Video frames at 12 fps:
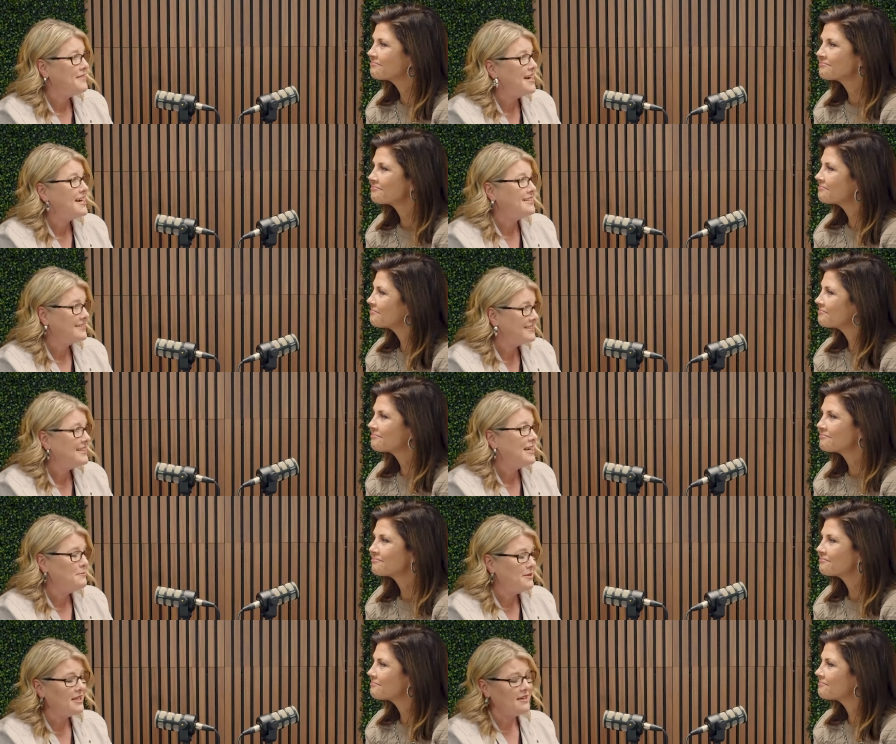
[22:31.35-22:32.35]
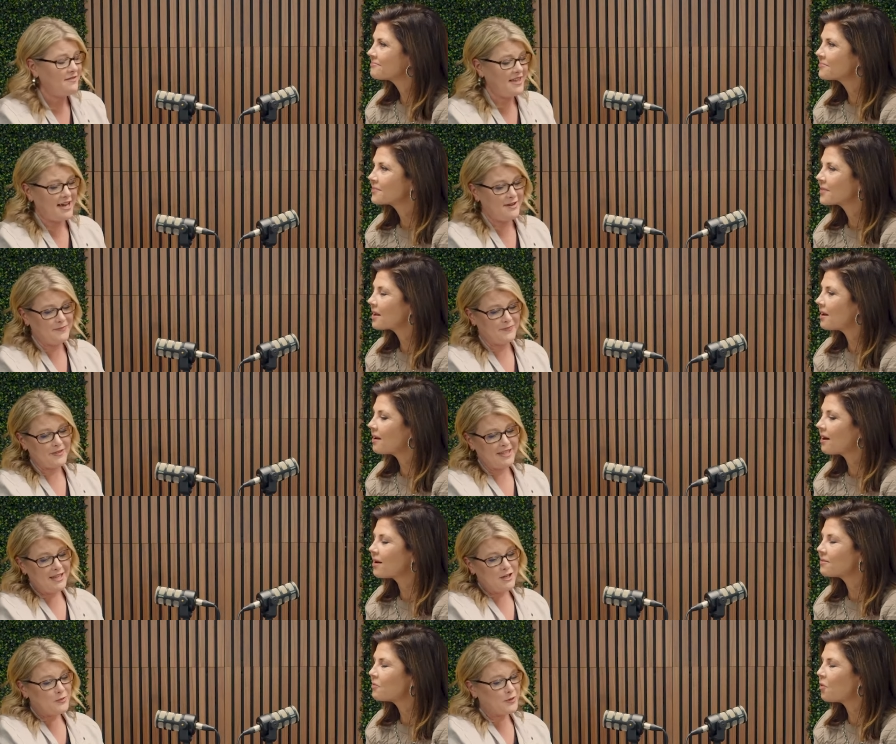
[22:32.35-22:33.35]
Speaker 1: that. I believe that. Yeah.
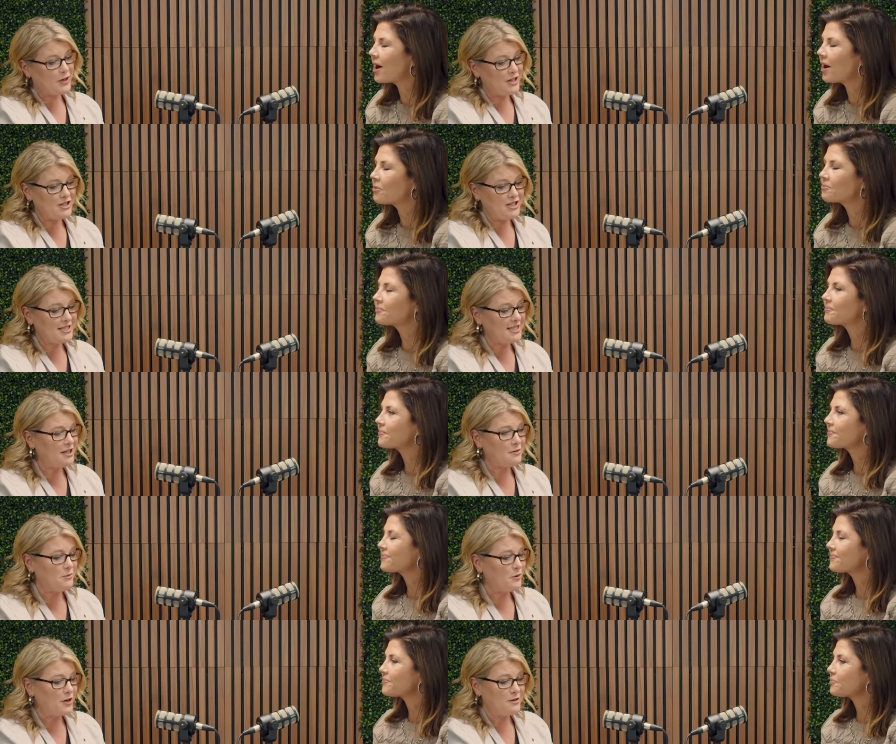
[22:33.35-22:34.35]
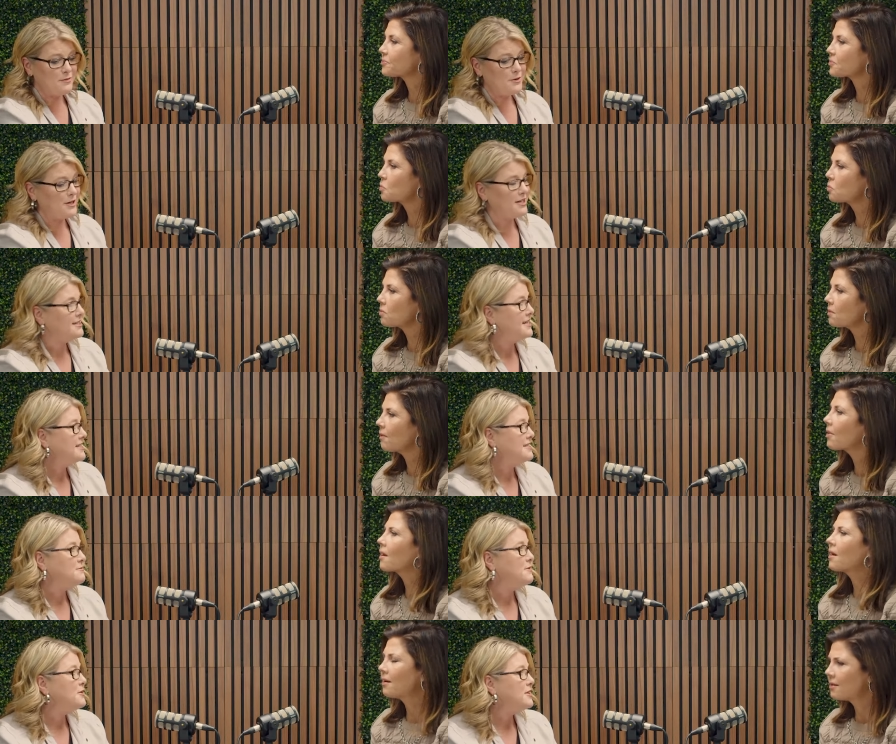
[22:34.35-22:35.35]
We're wow. going to just hear more and more
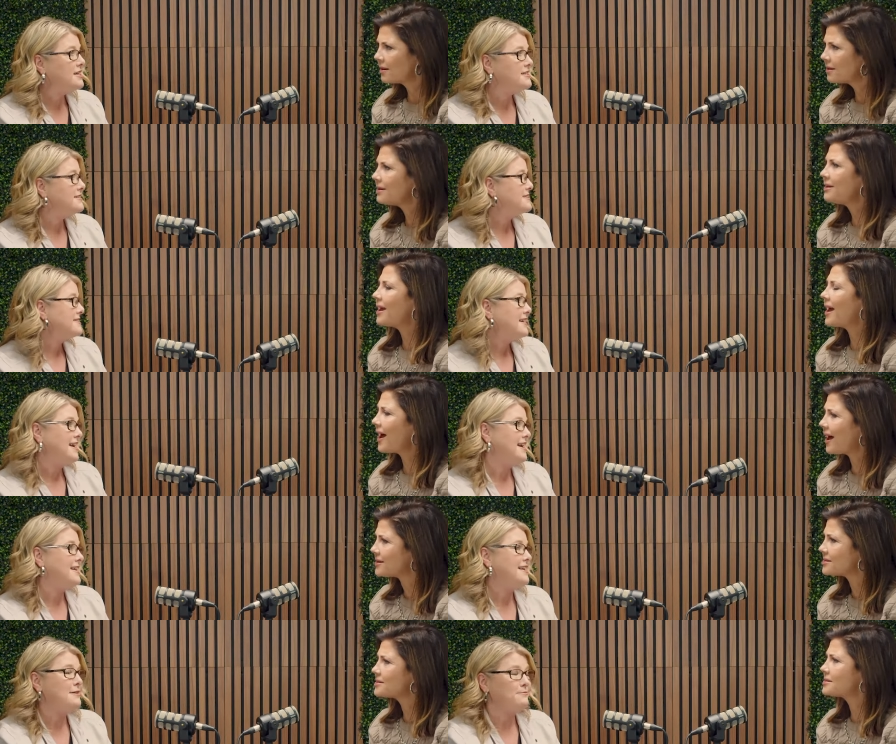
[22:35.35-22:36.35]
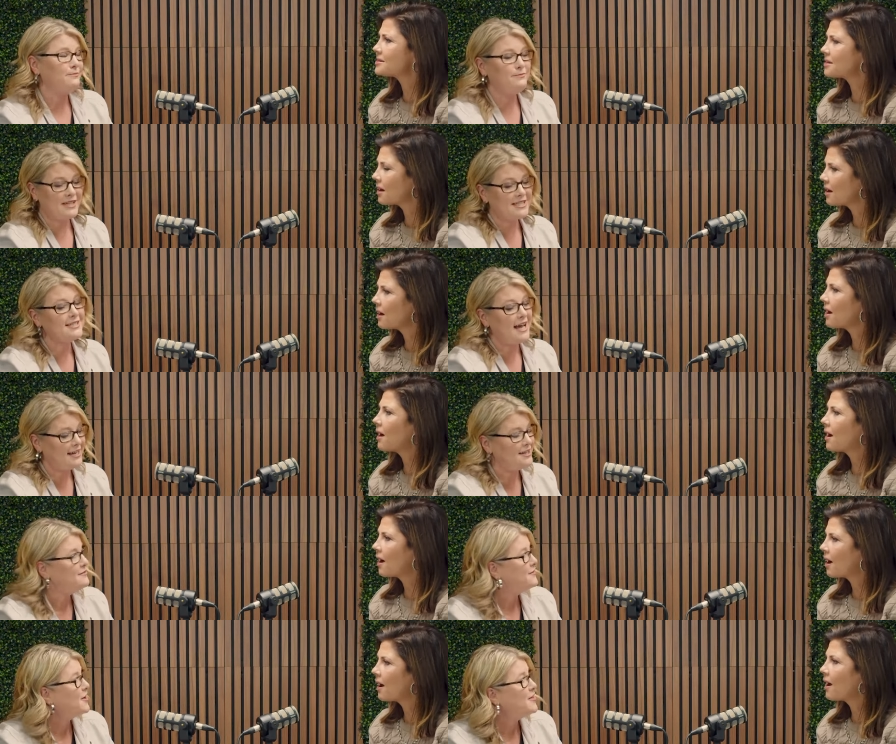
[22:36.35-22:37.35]
testimonies. Yes. And I'm excited
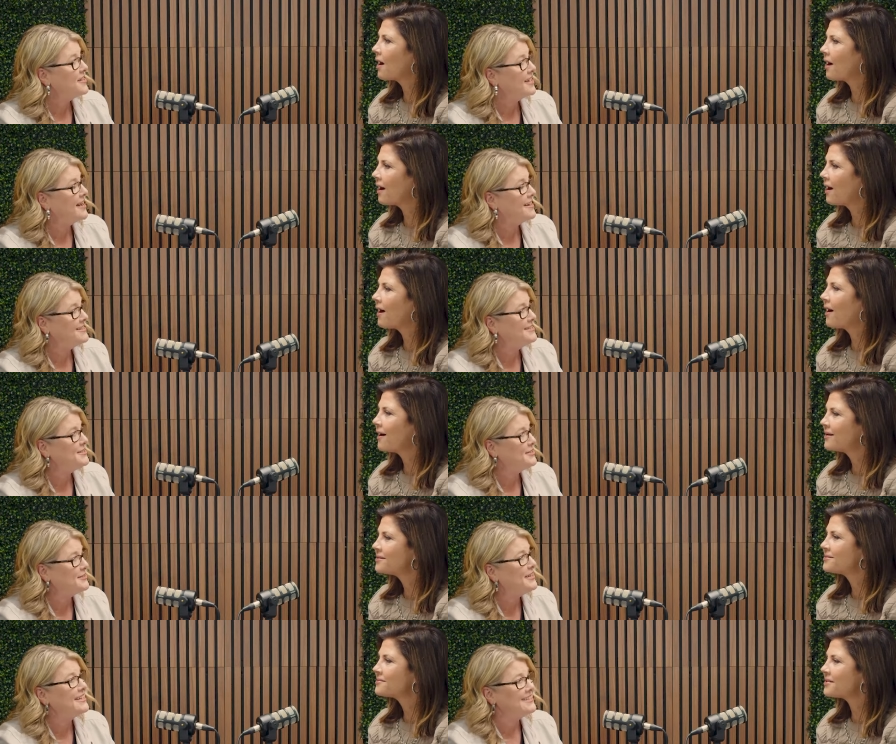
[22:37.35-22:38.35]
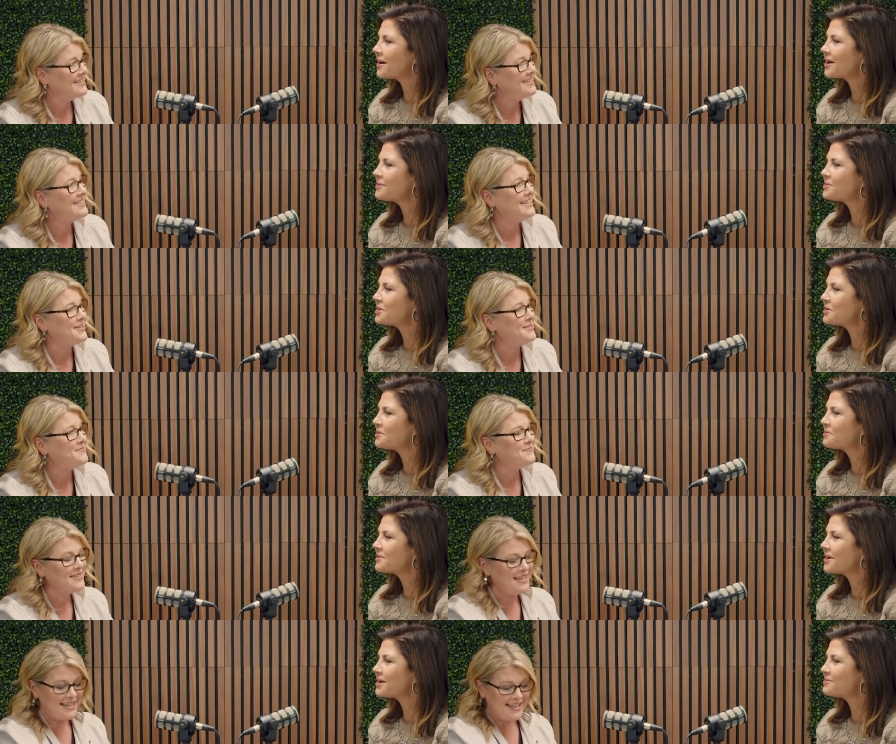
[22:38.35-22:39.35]
for all that God is doing. I am so. too.
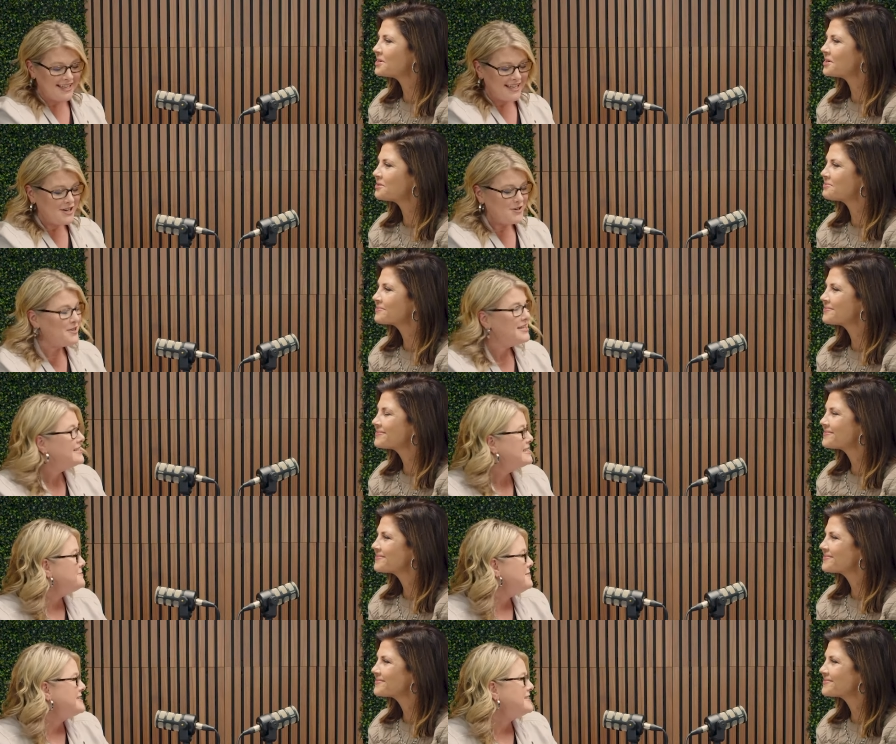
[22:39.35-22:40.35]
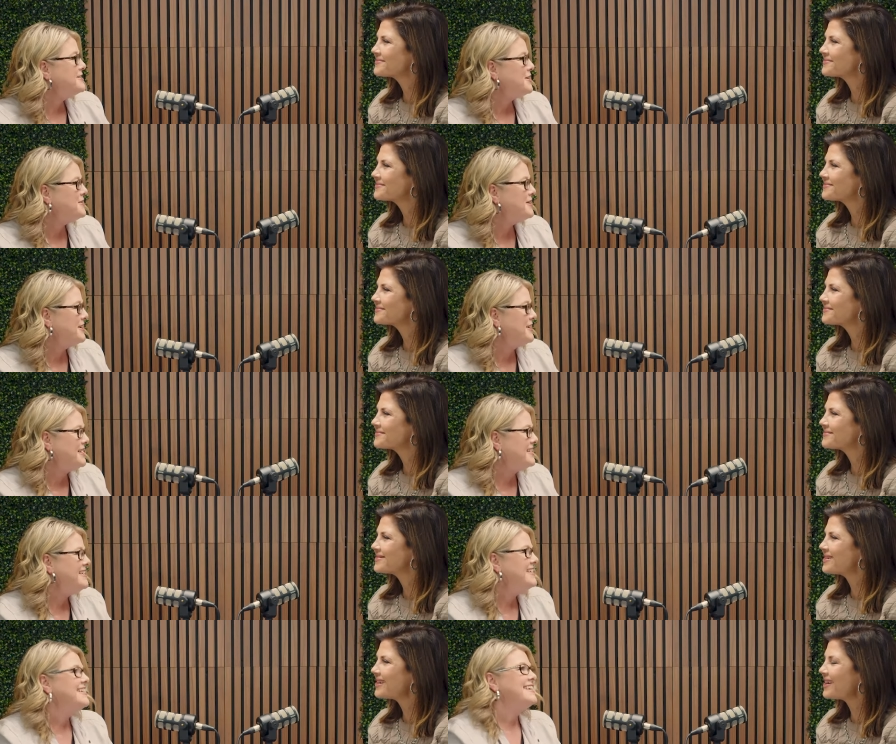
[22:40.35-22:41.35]
I am too. Well, this has been so good.
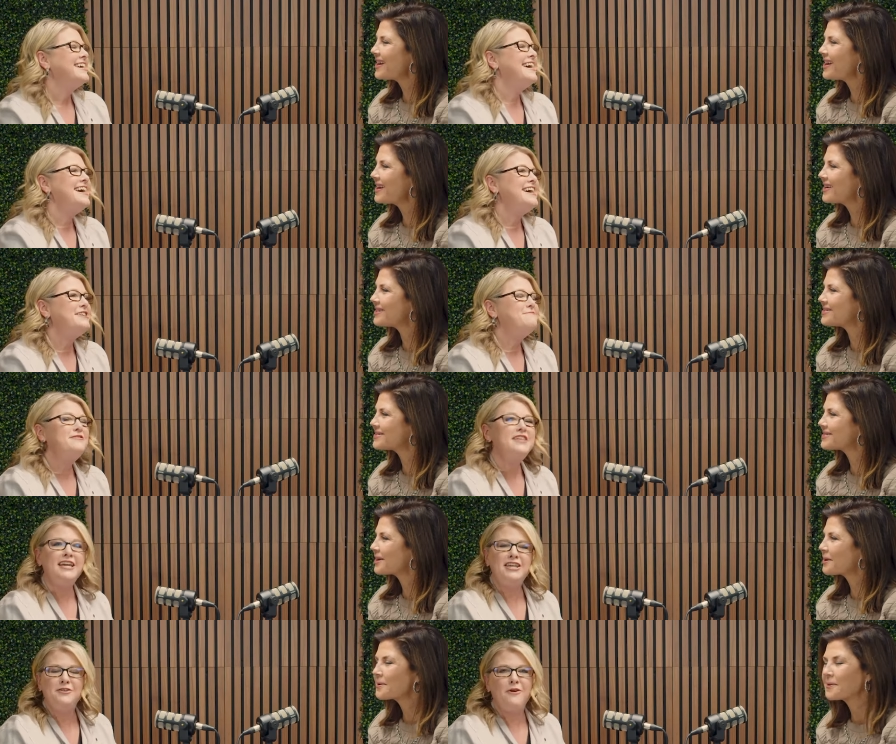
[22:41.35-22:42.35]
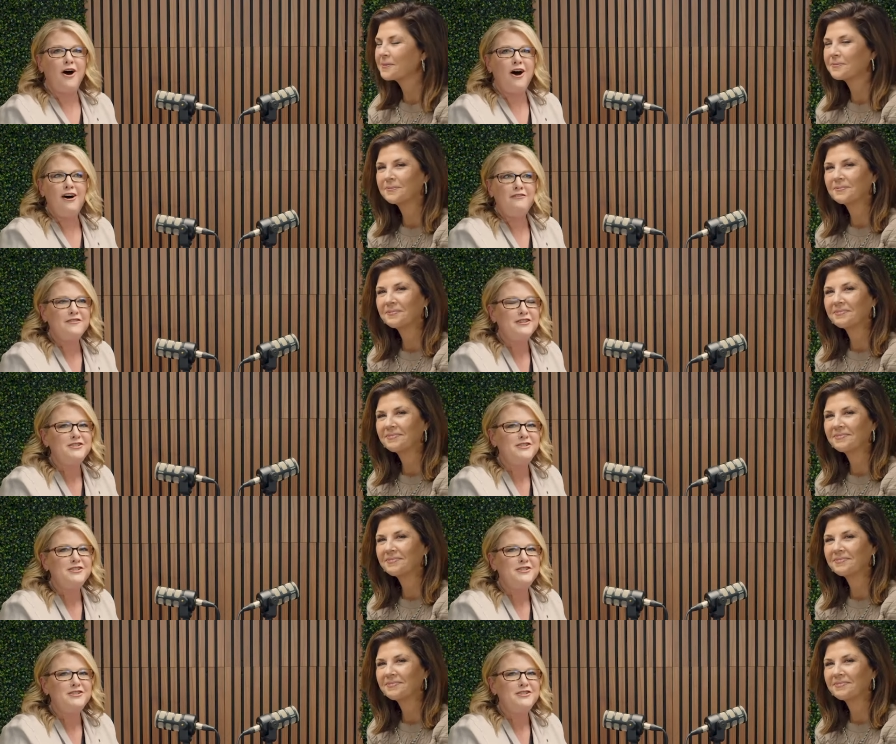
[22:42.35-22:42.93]
Um, thank you all for